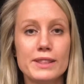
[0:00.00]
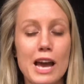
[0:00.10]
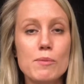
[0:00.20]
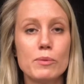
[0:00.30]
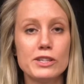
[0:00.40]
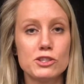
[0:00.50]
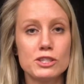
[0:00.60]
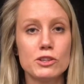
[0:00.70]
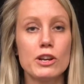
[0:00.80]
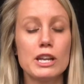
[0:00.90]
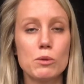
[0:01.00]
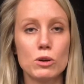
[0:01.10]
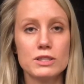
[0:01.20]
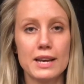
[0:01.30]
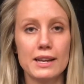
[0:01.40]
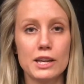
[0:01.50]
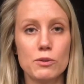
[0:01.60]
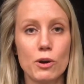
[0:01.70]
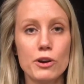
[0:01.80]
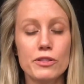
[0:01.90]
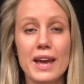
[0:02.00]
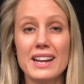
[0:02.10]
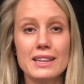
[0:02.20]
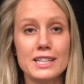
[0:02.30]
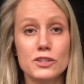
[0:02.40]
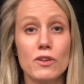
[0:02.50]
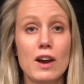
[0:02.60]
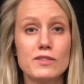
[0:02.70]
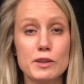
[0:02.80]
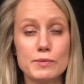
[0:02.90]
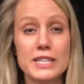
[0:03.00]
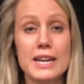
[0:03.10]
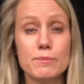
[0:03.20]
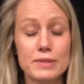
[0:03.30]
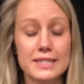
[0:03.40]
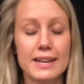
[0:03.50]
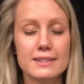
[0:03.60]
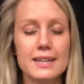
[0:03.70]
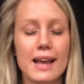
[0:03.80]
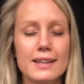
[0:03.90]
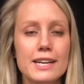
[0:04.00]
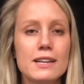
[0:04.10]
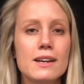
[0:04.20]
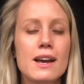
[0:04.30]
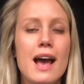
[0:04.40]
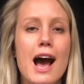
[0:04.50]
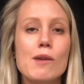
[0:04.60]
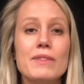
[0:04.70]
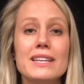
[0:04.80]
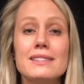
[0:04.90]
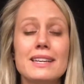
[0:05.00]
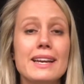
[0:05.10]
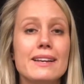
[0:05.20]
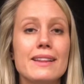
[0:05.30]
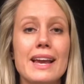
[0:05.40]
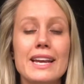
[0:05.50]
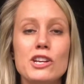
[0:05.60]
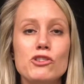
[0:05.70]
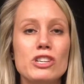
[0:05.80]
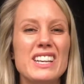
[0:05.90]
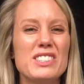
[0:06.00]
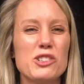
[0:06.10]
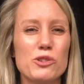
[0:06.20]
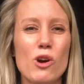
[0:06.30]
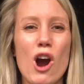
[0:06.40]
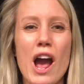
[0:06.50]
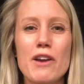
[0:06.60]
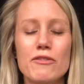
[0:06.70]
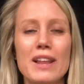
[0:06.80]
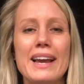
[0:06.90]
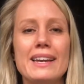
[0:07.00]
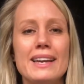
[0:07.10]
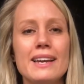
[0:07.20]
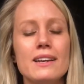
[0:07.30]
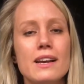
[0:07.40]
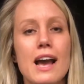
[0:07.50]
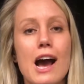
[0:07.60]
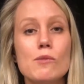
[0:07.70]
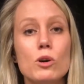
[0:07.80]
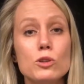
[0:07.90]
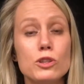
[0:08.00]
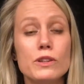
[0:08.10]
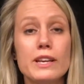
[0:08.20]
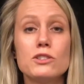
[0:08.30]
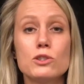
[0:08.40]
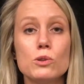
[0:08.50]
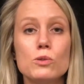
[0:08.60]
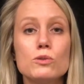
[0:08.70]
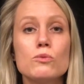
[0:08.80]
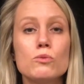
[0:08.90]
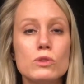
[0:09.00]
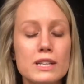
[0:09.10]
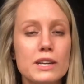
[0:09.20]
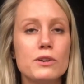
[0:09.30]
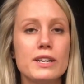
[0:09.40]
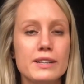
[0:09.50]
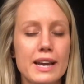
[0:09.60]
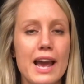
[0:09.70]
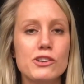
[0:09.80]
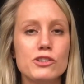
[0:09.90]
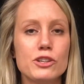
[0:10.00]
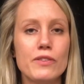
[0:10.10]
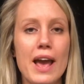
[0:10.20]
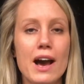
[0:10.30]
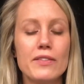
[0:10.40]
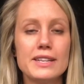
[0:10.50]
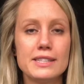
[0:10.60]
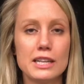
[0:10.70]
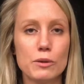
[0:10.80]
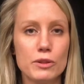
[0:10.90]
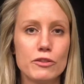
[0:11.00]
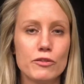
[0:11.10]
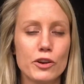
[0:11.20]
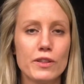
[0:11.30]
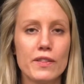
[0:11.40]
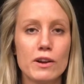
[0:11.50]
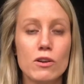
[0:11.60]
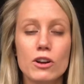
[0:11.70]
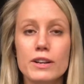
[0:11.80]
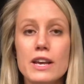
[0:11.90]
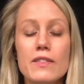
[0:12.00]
with that, but we certainly want daily growth and at least 5 to 10% daily. Their skin, are they itchy? Is it dry, flaky? Also their stools, really good indication of how they're dealing with the food that they're on.